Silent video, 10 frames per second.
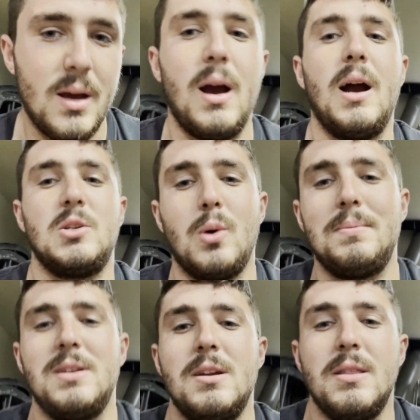I
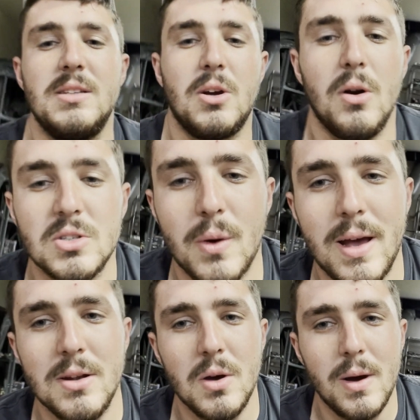swapped it into this car, so I
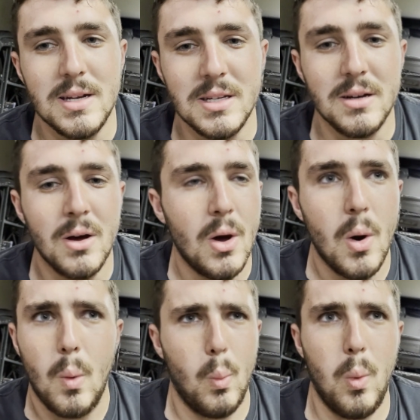had no idea
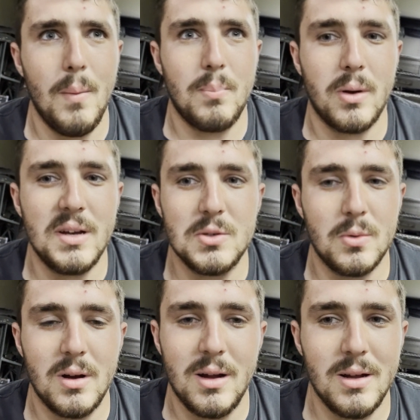what brakes
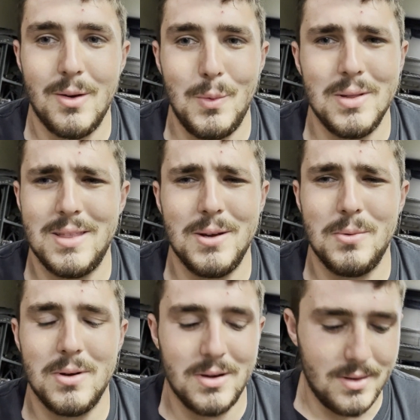were on it or what they
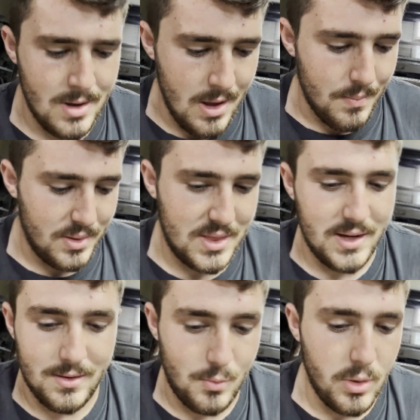were, but
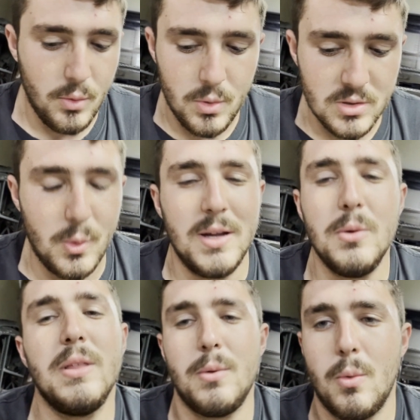they're Wilwoods. Well, I
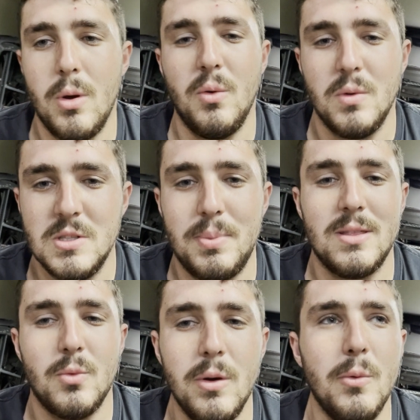know they were Wilwoods, but
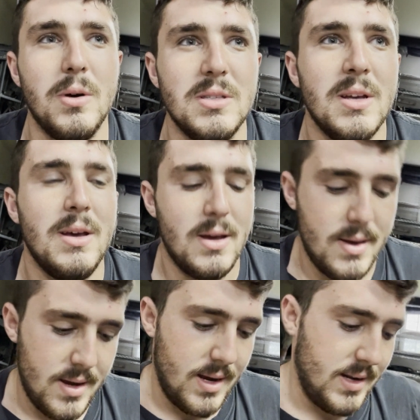they're Wilwoods.
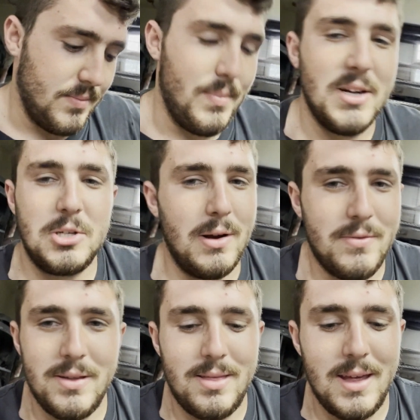I had to measure
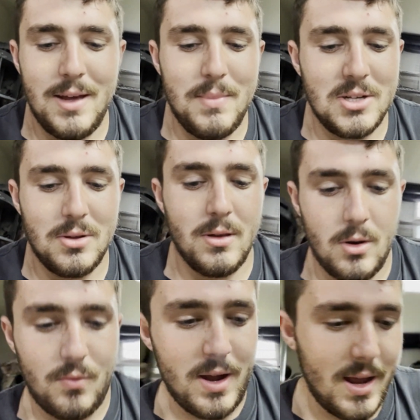everything and make sure they're
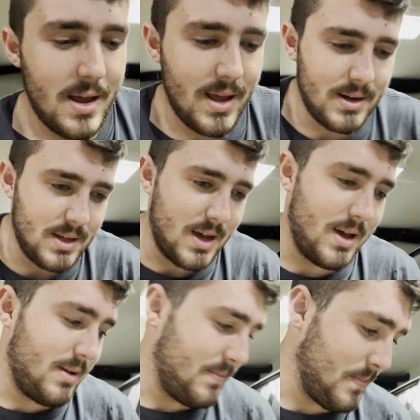all right, and